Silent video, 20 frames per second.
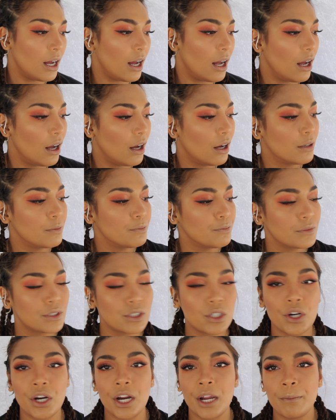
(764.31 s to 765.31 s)

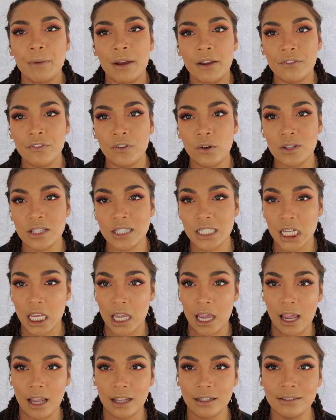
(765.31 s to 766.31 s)
Sorry, my phone's
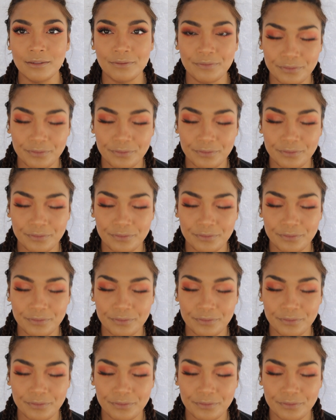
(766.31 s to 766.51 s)
dinging.